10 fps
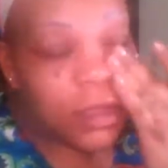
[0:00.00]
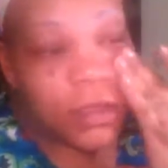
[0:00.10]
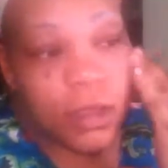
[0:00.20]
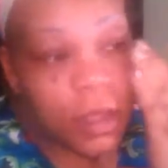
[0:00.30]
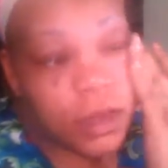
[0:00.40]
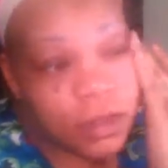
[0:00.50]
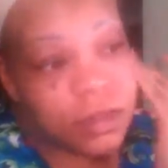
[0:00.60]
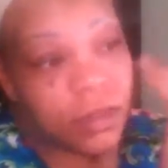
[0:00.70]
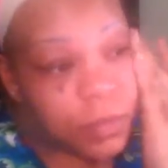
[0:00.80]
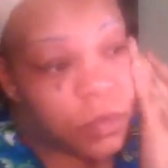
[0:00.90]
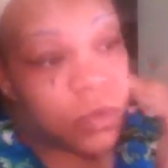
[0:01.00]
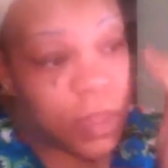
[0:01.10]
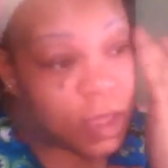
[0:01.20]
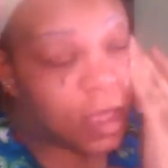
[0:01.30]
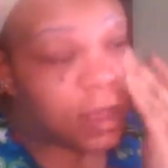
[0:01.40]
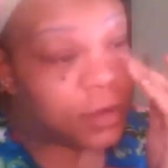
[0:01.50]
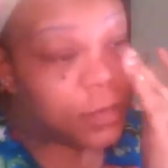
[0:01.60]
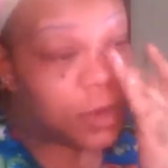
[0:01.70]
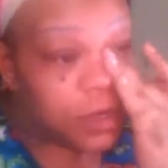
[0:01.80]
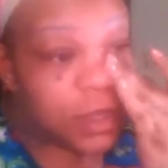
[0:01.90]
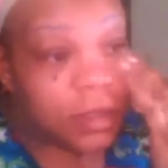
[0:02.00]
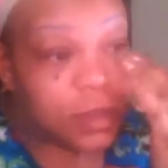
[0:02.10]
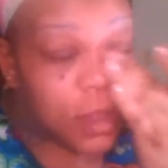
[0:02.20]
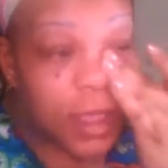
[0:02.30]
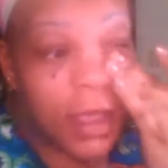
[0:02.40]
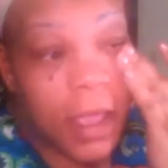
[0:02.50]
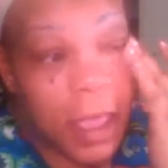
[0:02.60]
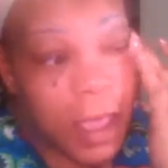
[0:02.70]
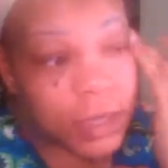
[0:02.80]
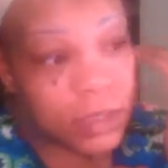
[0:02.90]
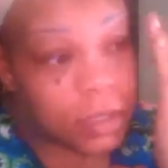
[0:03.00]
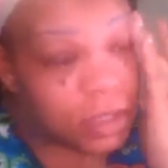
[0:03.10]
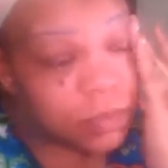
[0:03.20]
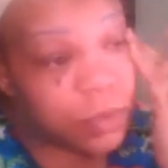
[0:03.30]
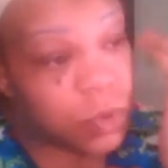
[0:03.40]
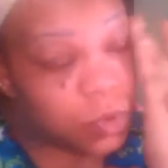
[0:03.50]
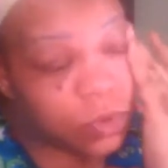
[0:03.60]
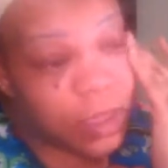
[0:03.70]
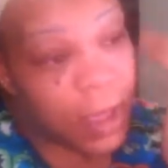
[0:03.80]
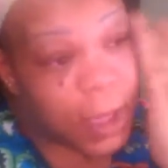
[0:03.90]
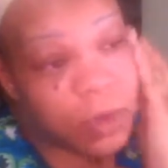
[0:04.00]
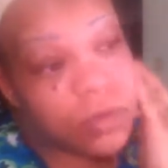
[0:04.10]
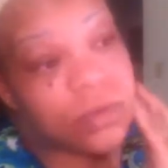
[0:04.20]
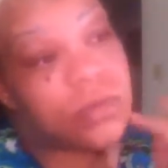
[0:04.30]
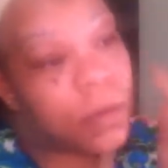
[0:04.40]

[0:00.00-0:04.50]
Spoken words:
it kind of smooth, not kind of, but it does actually smooth out